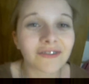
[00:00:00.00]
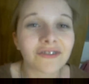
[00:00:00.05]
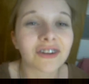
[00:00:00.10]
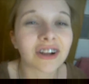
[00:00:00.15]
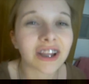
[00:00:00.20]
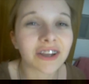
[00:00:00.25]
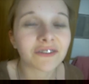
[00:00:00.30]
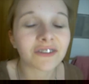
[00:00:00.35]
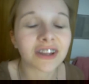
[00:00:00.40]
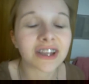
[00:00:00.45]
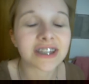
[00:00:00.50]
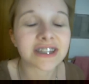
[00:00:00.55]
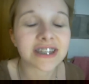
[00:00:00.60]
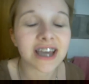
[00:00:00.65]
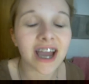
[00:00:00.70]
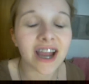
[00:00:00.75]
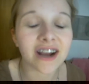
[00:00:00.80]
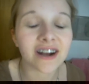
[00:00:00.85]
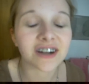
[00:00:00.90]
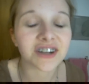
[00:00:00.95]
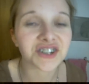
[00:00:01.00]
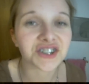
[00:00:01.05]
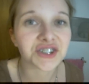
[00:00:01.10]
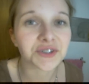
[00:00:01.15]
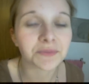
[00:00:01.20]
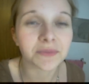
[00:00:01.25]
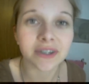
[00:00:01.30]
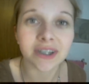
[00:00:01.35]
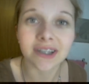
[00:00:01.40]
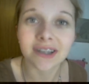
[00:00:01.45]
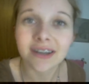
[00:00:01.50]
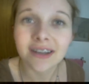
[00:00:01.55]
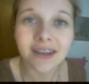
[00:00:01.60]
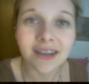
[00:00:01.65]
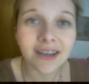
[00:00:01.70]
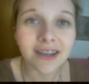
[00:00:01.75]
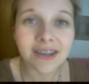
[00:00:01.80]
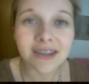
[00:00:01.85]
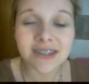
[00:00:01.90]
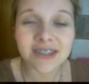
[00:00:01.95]
Really, really tired-ish, but
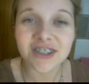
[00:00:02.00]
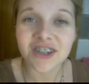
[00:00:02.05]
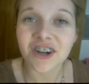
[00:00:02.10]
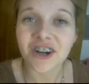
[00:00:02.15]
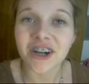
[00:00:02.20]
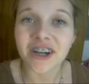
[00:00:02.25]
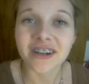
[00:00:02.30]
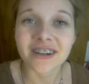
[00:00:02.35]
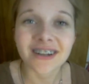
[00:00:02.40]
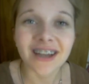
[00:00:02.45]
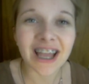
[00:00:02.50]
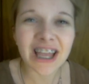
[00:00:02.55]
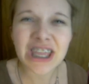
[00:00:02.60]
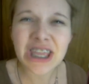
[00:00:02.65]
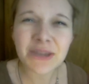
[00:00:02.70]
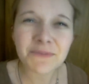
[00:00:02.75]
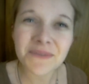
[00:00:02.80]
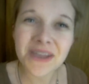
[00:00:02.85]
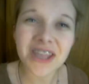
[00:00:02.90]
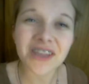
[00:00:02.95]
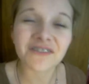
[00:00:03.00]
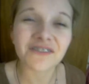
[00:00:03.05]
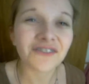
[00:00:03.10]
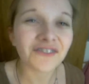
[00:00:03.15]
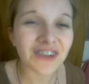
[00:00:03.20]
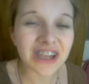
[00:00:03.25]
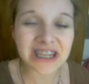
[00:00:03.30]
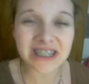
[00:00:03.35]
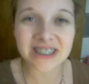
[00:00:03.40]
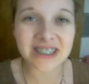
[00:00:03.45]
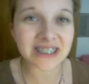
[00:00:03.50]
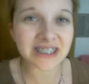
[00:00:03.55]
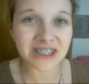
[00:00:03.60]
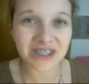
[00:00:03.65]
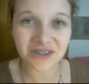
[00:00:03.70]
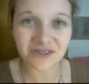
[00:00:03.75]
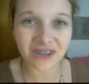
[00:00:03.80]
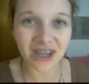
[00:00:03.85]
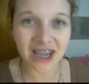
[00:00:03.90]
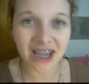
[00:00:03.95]
sorry. I keep making faces
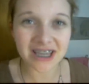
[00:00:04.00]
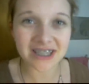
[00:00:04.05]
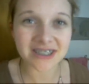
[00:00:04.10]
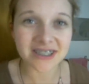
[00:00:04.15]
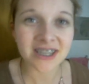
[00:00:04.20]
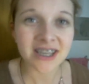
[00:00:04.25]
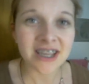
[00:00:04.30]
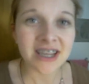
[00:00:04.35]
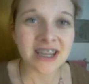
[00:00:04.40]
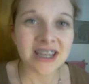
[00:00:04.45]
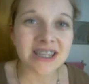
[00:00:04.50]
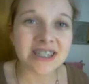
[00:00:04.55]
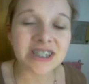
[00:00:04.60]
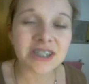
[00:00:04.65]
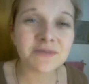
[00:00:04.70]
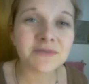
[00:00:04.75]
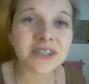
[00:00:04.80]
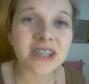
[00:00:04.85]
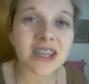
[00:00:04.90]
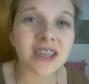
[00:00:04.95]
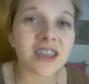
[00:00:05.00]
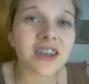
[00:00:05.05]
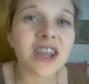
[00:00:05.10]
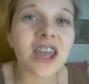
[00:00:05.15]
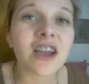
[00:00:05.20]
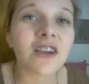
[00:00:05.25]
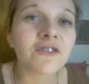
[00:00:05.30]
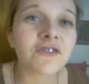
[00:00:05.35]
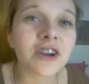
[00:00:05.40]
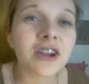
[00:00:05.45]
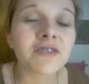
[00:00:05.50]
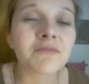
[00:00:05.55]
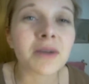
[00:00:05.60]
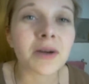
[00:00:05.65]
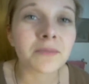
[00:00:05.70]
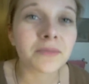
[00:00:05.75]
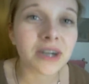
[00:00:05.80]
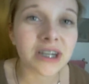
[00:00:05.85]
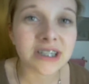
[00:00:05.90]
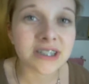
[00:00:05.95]
at you guys. It seems like in every of
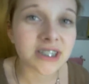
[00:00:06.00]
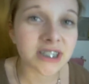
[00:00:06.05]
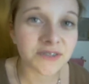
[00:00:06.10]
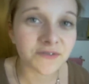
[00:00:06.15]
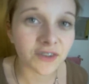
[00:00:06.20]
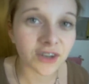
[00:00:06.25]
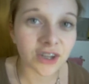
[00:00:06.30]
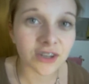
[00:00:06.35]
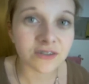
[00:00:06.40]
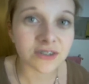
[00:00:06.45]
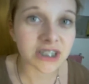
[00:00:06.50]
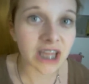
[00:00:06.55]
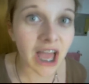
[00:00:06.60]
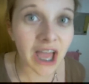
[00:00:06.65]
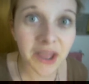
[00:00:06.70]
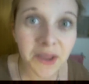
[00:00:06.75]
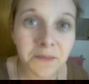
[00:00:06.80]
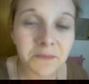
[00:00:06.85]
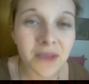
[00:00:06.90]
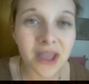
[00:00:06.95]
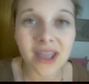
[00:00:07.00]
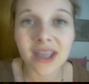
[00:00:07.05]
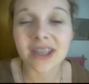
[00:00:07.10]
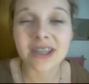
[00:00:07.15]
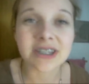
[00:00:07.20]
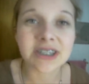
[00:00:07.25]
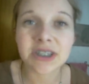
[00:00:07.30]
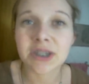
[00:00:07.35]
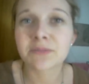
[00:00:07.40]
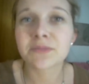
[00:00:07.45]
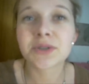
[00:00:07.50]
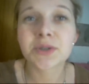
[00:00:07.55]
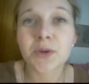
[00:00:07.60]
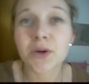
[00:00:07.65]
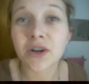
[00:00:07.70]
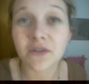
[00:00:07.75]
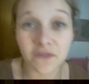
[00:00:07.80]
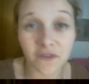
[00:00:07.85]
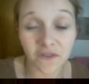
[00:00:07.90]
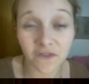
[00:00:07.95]
my braces videos, I am making some
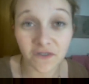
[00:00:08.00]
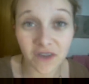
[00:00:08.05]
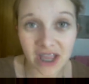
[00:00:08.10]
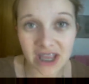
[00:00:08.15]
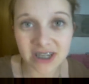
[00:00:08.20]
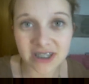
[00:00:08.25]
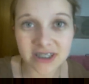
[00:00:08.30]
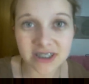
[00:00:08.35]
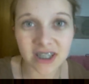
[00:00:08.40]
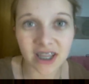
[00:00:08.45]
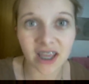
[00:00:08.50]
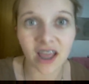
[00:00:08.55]
sort of a face,